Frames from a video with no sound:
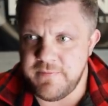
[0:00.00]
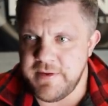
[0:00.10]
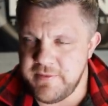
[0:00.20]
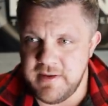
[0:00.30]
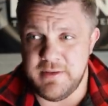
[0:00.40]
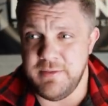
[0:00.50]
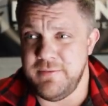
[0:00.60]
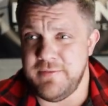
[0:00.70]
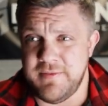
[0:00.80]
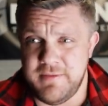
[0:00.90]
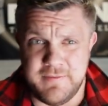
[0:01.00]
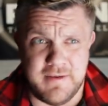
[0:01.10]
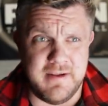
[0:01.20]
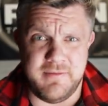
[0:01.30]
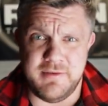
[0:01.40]
50,
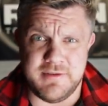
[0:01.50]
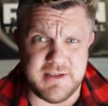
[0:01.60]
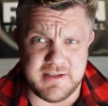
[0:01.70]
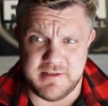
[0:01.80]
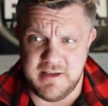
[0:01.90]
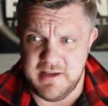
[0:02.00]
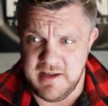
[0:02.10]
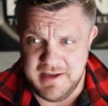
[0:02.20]
255, 260,